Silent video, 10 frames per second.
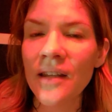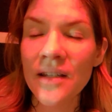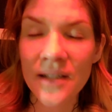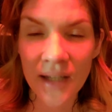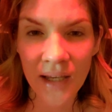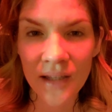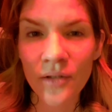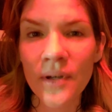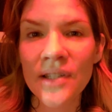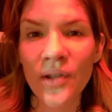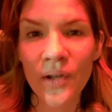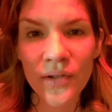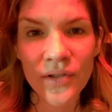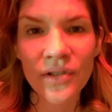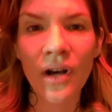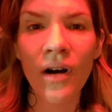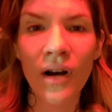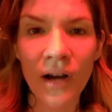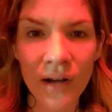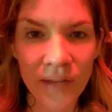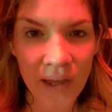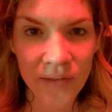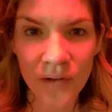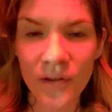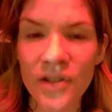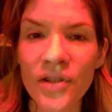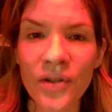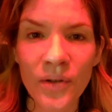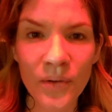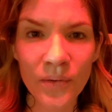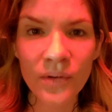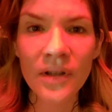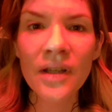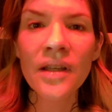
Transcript: indeed the results are that they're the two